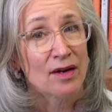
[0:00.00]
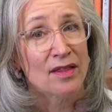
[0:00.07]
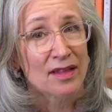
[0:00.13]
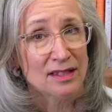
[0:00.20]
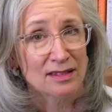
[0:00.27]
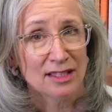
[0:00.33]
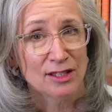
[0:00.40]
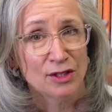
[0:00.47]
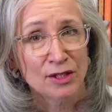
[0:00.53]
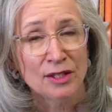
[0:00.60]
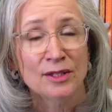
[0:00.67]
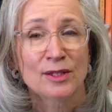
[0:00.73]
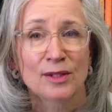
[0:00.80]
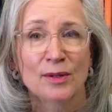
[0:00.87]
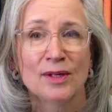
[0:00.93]
than D
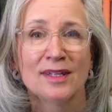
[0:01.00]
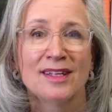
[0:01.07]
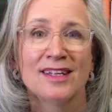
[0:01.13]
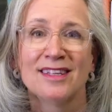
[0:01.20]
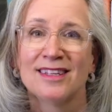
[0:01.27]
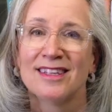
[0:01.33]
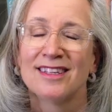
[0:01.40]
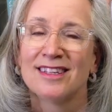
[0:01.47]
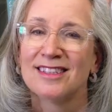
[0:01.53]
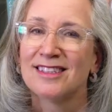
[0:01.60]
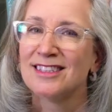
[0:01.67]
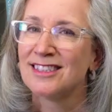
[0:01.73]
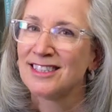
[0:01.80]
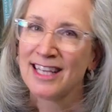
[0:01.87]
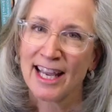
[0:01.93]
two.
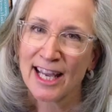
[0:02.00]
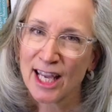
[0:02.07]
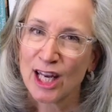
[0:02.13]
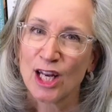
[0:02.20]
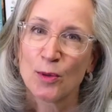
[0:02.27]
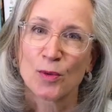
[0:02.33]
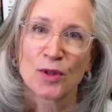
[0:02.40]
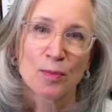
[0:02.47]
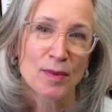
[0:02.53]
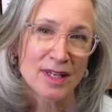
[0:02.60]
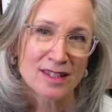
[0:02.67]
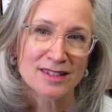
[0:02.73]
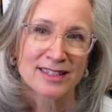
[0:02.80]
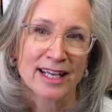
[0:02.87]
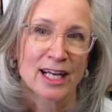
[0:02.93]
Taking it with
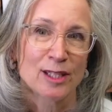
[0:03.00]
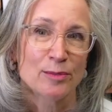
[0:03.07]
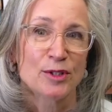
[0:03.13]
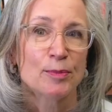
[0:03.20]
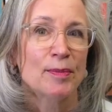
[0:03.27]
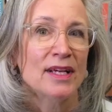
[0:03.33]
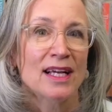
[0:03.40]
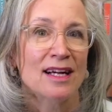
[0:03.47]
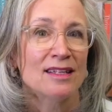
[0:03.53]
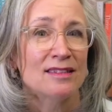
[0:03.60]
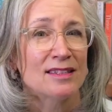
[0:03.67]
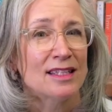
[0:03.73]
meals helps because